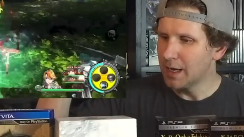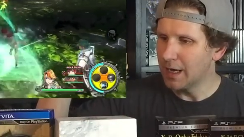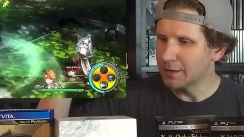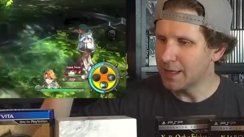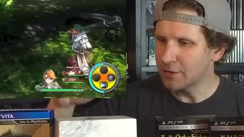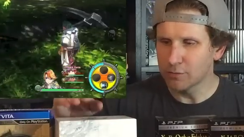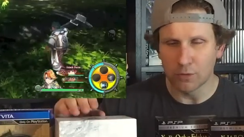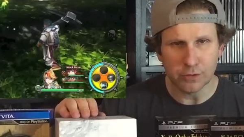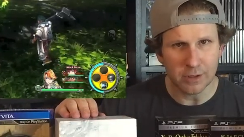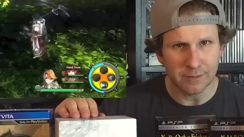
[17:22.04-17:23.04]
uh,
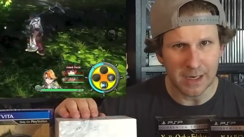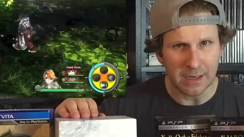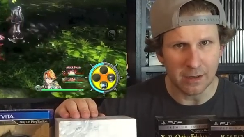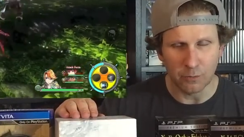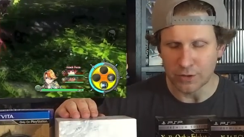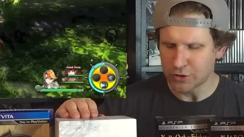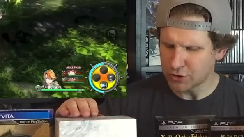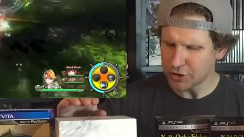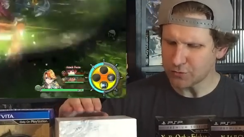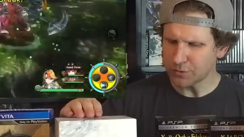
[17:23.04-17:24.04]
Lacrimosa of Dana, which
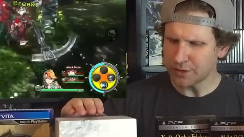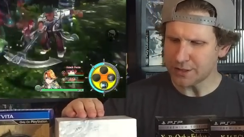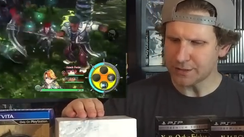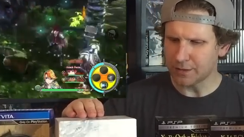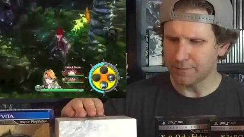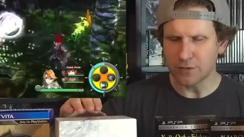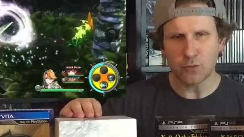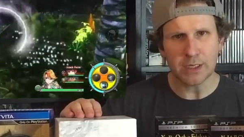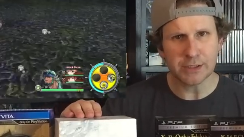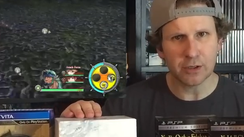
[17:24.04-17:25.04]
just released a few
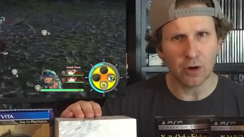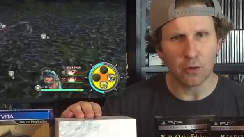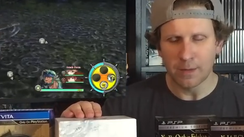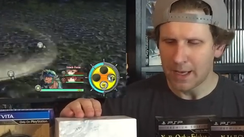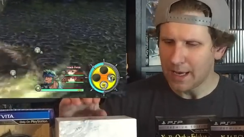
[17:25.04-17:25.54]
weeks ago